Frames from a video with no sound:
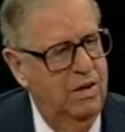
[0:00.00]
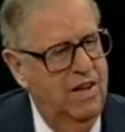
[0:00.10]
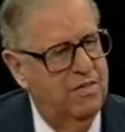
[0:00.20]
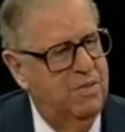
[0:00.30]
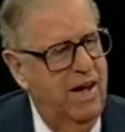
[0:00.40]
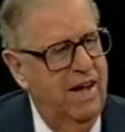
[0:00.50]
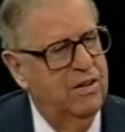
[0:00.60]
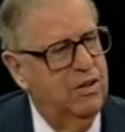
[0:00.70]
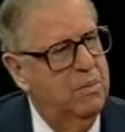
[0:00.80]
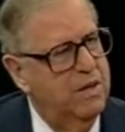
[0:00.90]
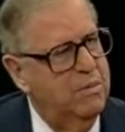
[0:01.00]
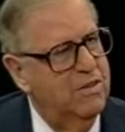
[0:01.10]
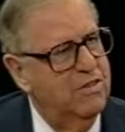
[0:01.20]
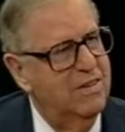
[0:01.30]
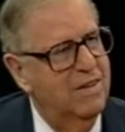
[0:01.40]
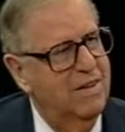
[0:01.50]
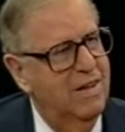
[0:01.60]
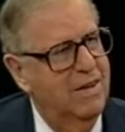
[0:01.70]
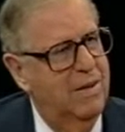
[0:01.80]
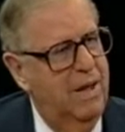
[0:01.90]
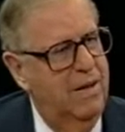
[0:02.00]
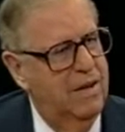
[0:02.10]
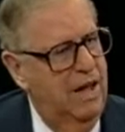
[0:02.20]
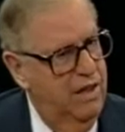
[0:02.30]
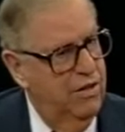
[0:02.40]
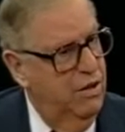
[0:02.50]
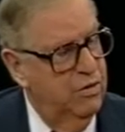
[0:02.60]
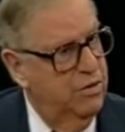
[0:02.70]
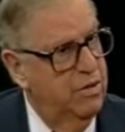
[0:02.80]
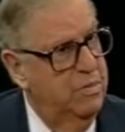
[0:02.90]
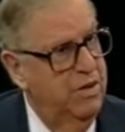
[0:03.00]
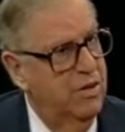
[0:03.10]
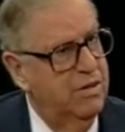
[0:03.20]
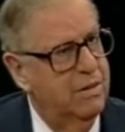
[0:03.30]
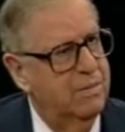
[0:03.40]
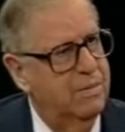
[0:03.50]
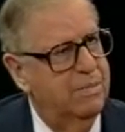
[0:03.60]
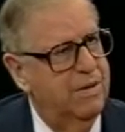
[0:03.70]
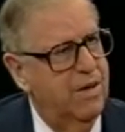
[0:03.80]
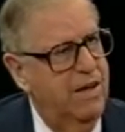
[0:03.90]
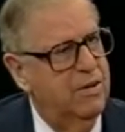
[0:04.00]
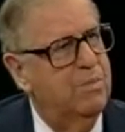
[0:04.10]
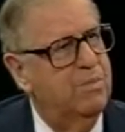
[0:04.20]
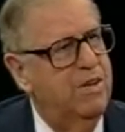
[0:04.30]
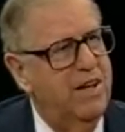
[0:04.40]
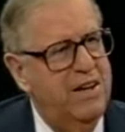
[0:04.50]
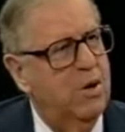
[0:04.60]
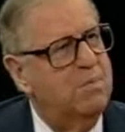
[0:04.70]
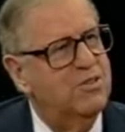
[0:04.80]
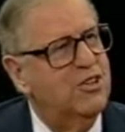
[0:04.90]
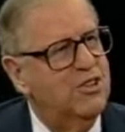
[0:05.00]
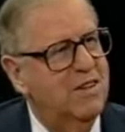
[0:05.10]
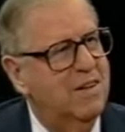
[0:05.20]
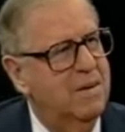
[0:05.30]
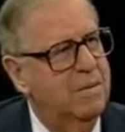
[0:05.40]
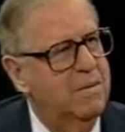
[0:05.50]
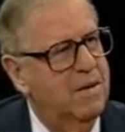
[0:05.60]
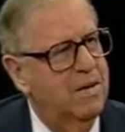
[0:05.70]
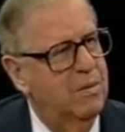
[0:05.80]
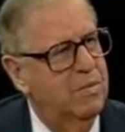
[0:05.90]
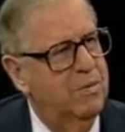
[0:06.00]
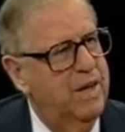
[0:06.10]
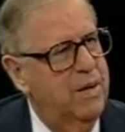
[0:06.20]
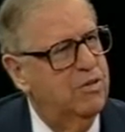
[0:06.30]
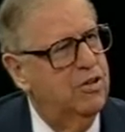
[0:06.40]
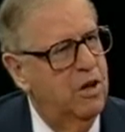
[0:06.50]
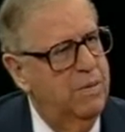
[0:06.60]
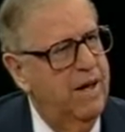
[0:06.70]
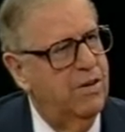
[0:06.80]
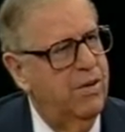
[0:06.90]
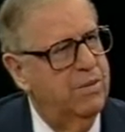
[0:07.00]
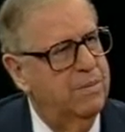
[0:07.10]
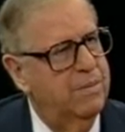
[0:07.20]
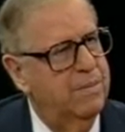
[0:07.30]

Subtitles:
left behind commitments, and I think those are going to be honored, because I don't believe any opposition will be able to go back on them.